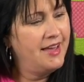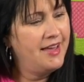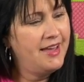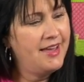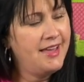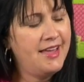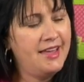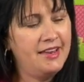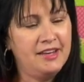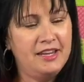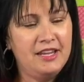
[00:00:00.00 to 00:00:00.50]

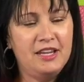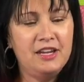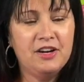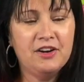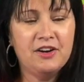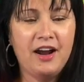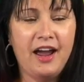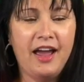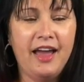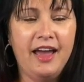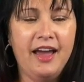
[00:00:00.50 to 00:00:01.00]
And here
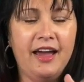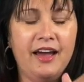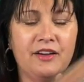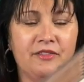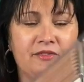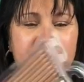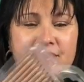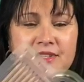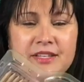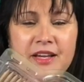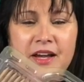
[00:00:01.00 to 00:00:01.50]
I have
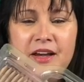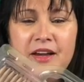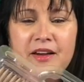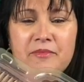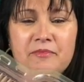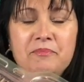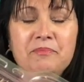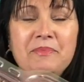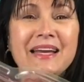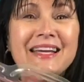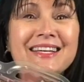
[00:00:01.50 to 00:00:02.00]
some
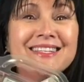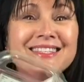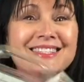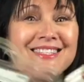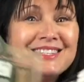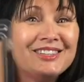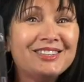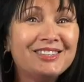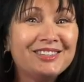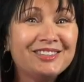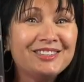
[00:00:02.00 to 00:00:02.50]

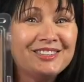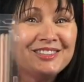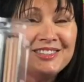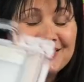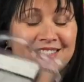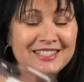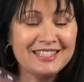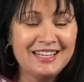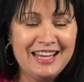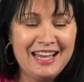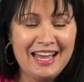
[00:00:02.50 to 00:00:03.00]
pencils
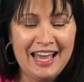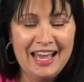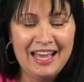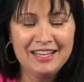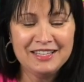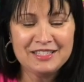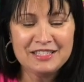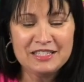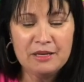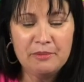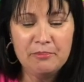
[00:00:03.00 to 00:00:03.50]
and
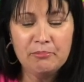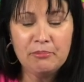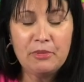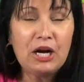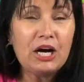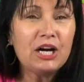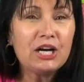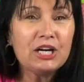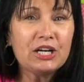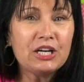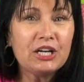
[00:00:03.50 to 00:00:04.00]
some
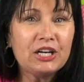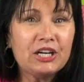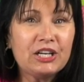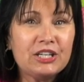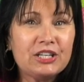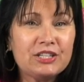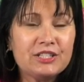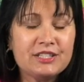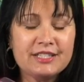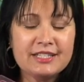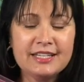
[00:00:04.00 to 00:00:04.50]

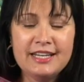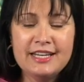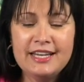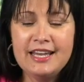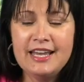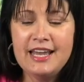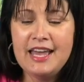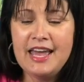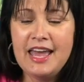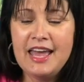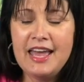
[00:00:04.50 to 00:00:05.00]
markers.
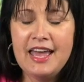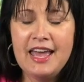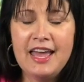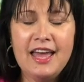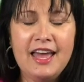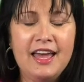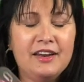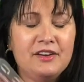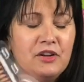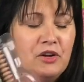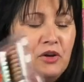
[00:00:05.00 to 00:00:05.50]

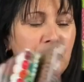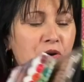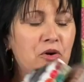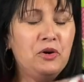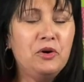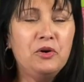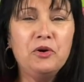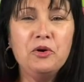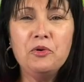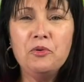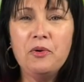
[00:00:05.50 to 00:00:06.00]
And
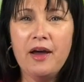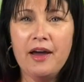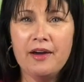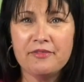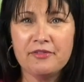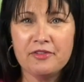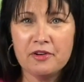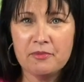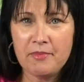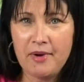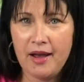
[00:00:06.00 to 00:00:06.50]

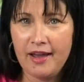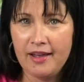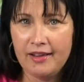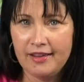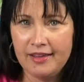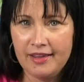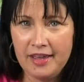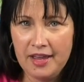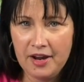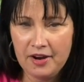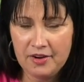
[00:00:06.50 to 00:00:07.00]
whoever might
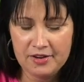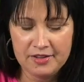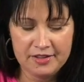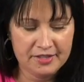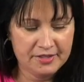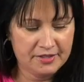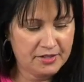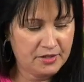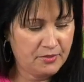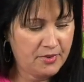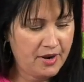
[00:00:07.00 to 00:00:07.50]
carry
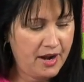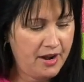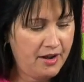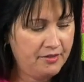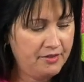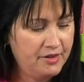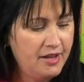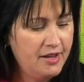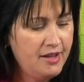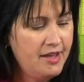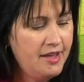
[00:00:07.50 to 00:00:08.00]
this around,
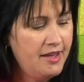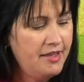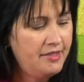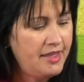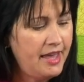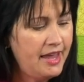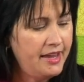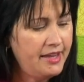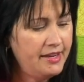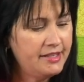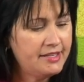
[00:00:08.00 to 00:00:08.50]
they
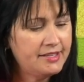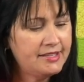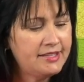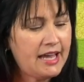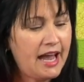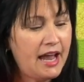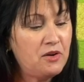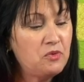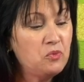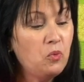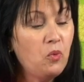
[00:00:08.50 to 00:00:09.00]
can
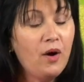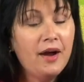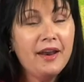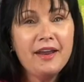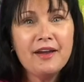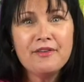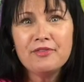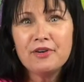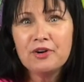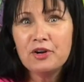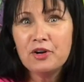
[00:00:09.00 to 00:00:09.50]
decide
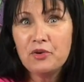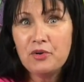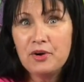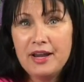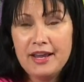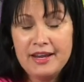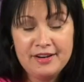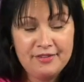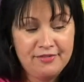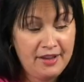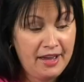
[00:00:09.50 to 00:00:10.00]
whatever
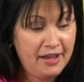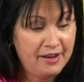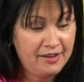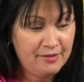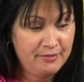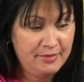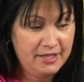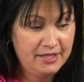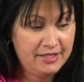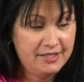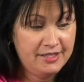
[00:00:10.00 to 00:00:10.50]
creative
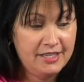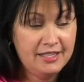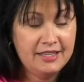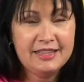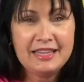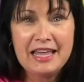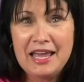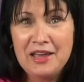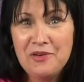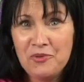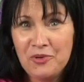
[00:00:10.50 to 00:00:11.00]
elements that
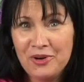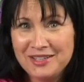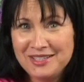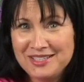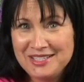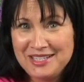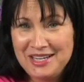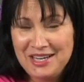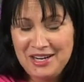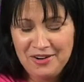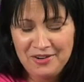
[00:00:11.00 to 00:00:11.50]
they want to
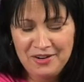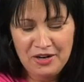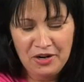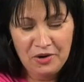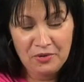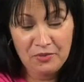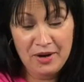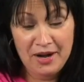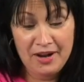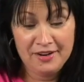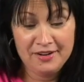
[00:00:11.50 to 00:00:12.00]
carry
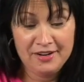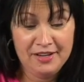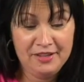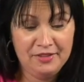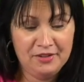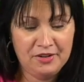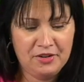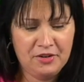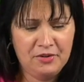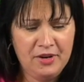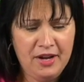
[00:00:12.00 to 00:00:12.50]
around in the
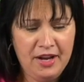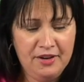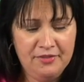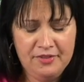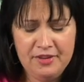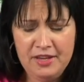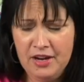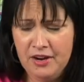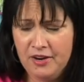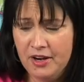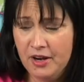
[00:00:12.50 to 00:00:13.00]
creative
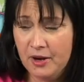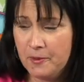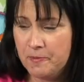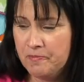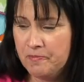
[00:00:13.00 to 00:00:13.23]
carrier.